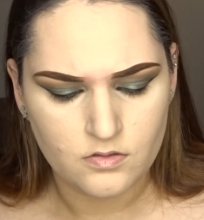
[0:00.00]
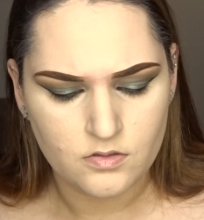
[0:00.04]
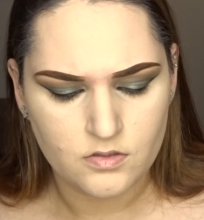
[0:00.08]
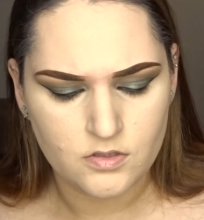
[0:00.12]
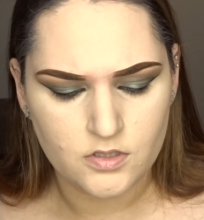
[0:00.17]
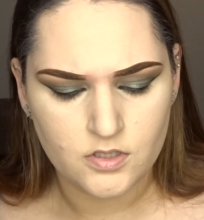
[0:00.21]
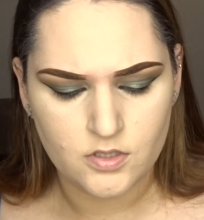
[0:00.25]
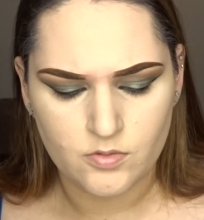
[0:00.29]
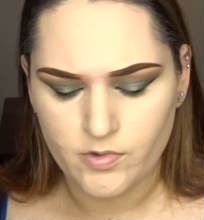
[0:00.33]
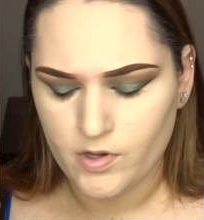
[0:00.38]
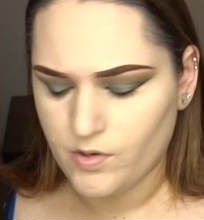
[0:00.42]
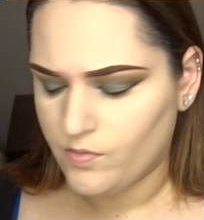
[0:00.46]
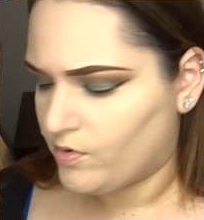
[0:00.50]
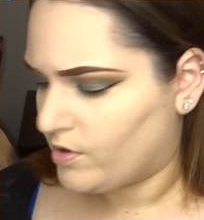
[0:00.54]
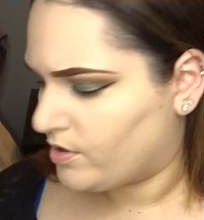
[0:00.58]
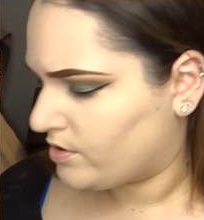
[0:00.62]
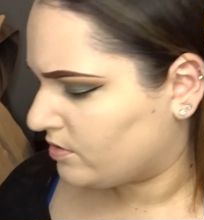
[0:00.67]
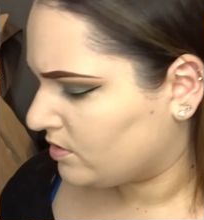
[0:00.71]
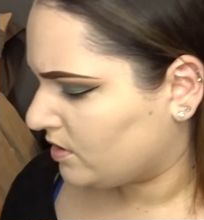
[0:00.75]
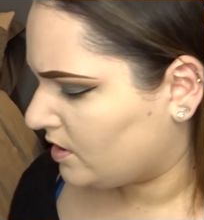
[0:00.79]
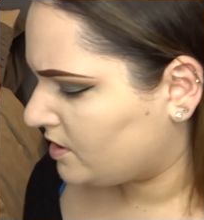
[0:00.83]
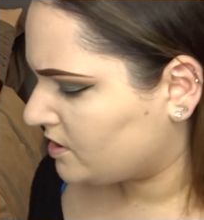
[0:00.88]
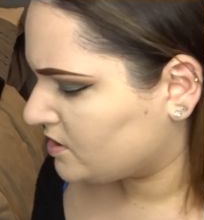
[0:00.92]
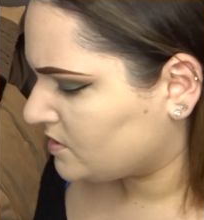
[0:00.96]
to my
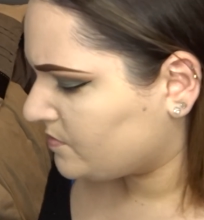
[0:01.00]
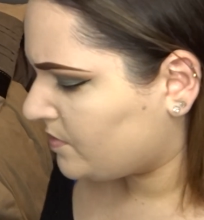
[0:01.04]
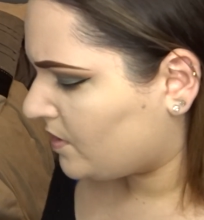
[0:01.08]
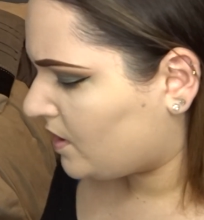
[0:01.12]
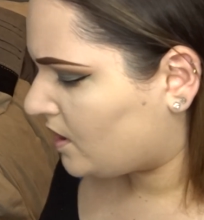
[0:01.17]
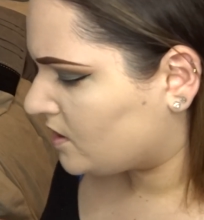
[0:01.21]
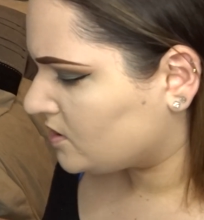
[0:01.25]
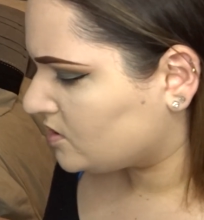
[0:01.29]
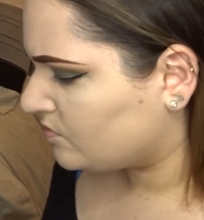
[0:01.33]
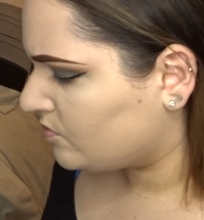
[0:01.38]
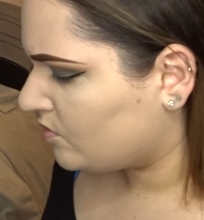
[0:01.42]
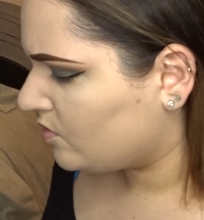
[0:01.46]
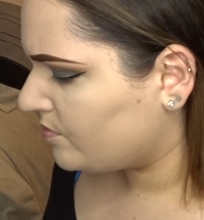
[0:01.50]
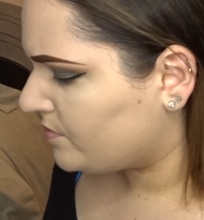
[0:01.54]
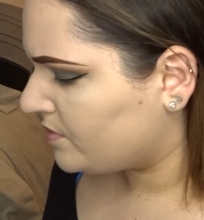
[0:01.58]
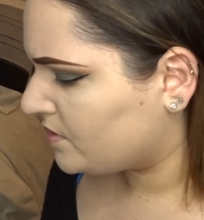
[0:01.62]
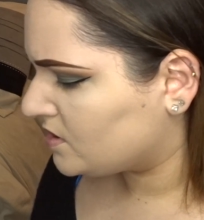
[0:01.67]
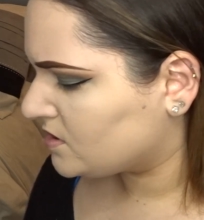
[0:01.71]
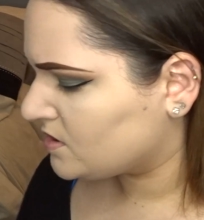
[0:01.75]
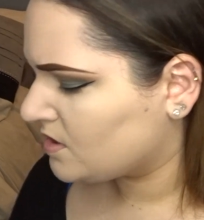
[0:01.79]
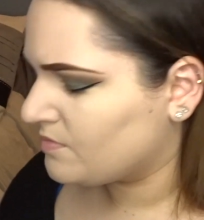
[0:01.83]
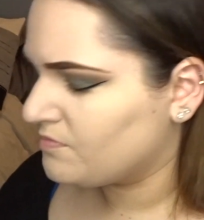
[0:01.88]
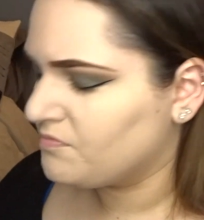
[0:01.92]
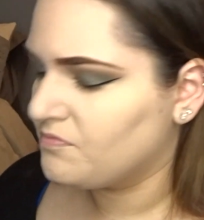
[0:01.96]
waterline as possible
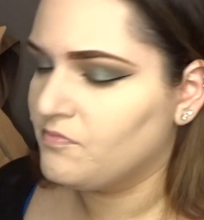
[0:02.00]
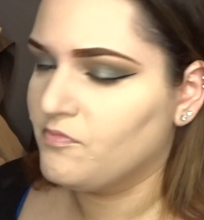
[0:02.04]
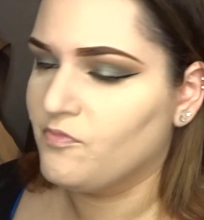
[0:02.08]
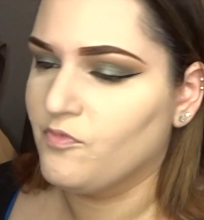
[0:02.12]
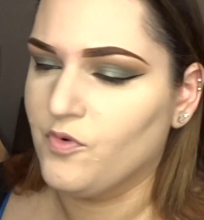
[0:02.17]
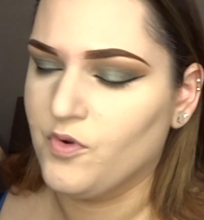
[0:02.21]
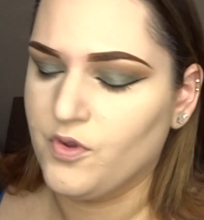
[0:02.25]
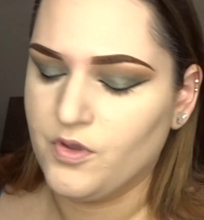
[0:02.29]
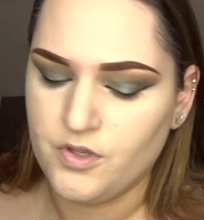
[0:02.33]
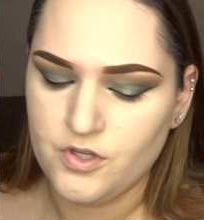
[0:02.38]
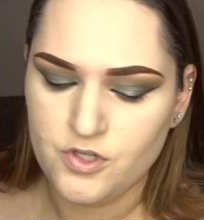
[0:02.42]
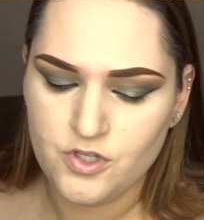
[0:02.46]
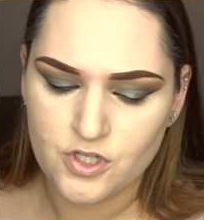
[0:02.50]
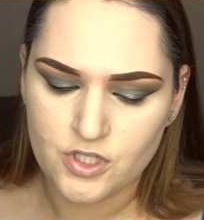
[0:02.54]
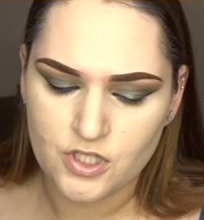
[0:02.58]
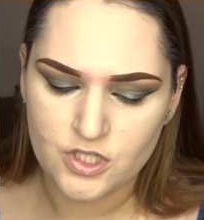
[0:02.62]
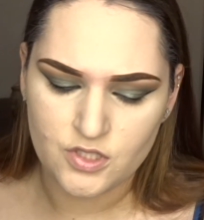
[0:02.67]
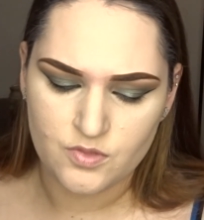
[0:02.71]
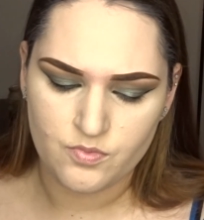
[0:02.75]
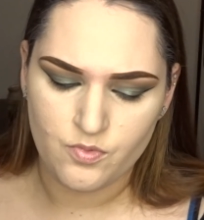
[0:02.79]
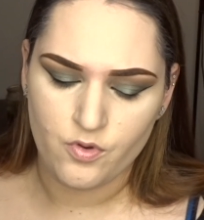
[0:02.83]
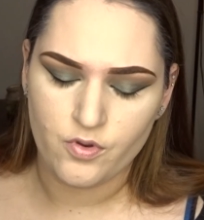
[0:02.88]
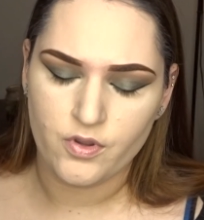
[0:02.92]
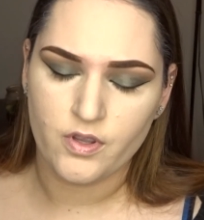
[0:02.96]
because I'm really just
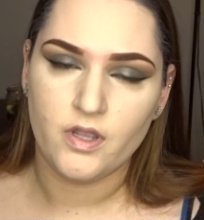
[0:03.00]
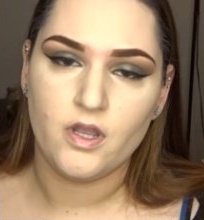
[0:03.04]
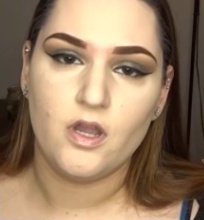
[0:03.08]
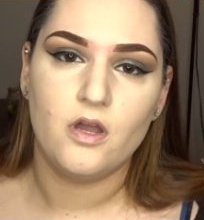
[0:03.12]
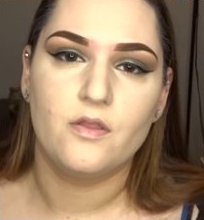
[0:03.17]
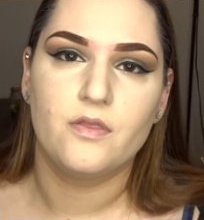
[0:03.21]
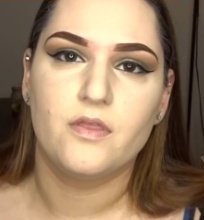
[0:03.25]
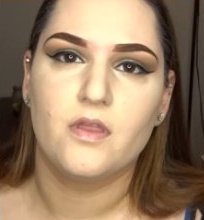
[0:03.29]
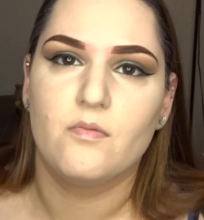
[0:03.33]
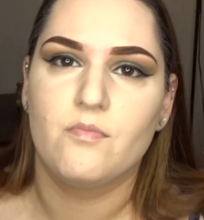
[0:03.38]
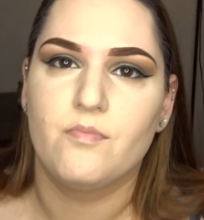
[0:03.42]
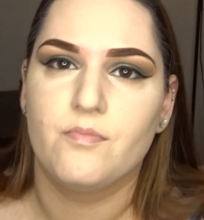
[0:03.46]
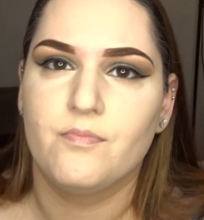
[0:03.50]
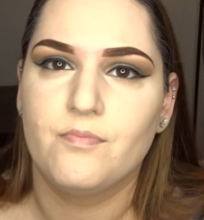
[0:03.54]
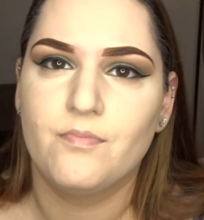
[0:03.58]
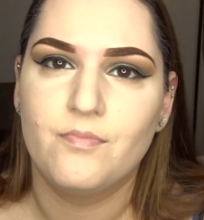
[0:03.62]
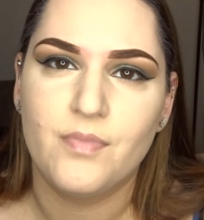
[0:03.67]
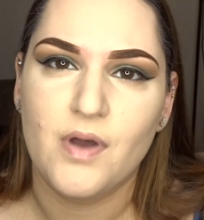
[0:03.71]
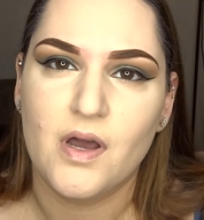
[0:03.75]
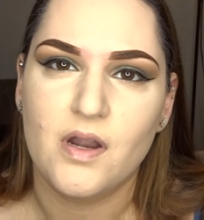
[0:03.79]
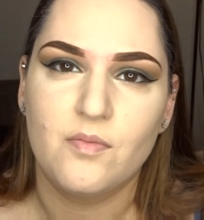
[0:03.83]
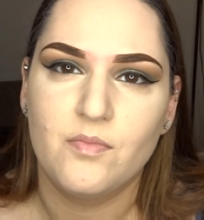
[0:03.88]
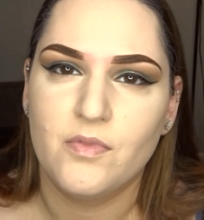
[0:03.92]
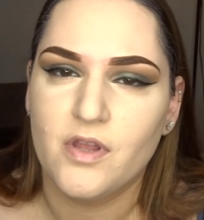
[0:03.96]
smoking out the
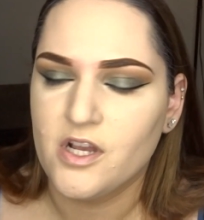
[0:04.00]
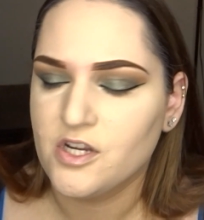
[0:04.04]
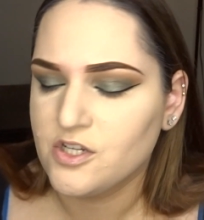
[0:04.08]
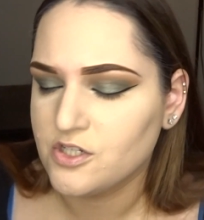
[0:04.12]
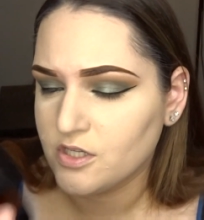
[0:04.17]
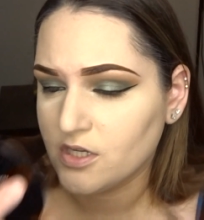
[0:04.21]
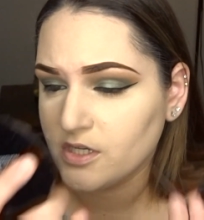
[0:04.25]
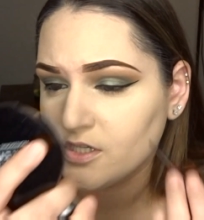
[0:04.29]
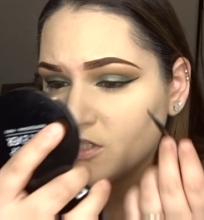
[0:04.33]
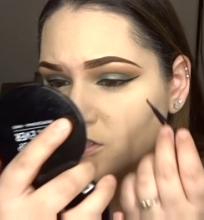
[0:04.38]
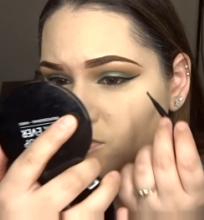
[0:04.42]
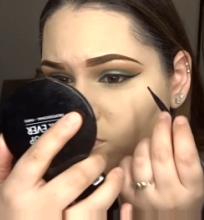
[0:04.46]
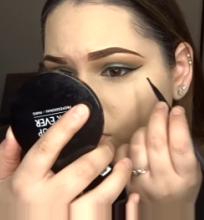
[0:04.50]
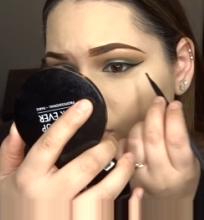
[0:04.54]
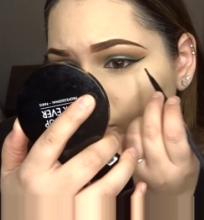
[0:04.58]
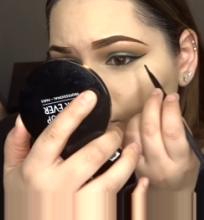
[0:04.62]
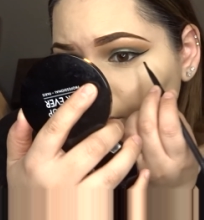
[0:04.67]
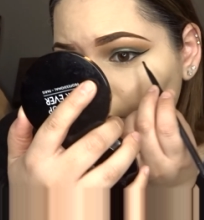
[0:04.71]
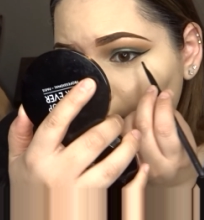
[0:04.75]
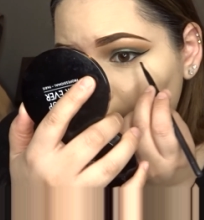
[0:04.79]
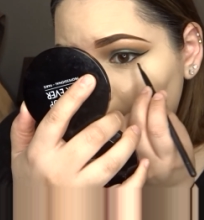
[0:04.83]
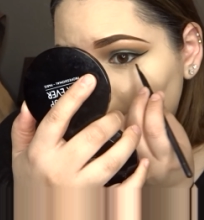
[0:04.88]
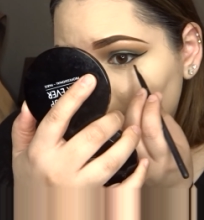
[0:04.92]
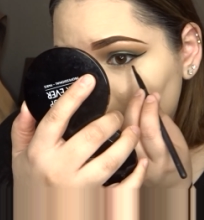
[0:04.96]
bottom lash line is what I'm
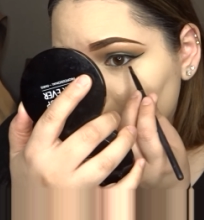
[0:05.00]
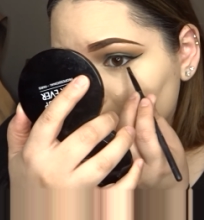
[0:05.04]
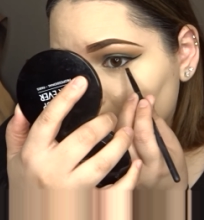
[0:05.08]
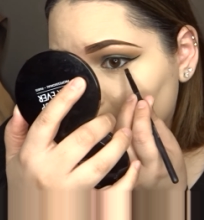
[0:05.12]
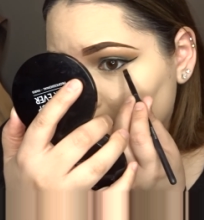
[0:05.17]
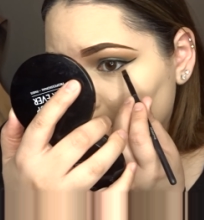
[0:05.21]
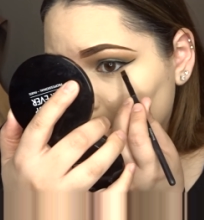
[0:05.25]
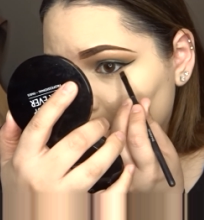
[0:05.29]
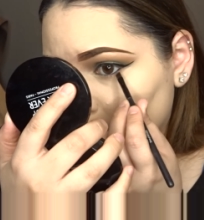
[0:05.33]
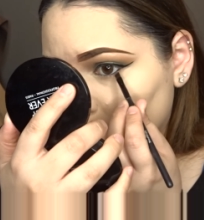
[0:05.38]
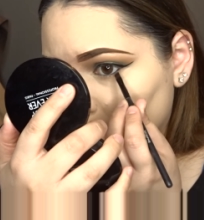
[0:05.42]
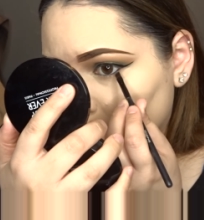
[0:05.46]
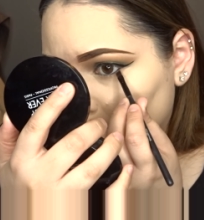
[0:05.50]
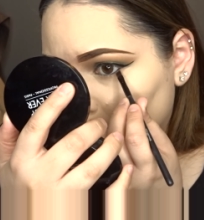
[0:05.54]
doing, so.